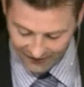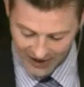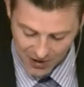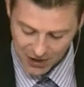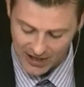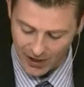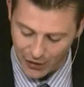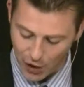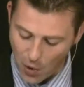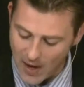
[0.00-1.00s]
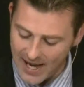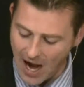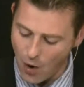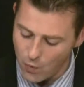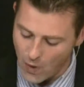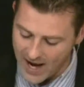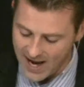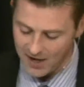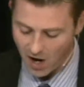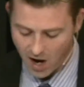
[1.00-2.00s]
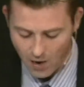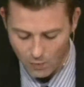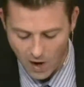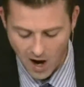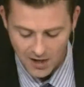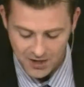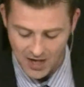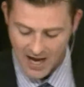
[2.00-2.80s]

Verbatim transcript: fiercely throwing out red hot rocks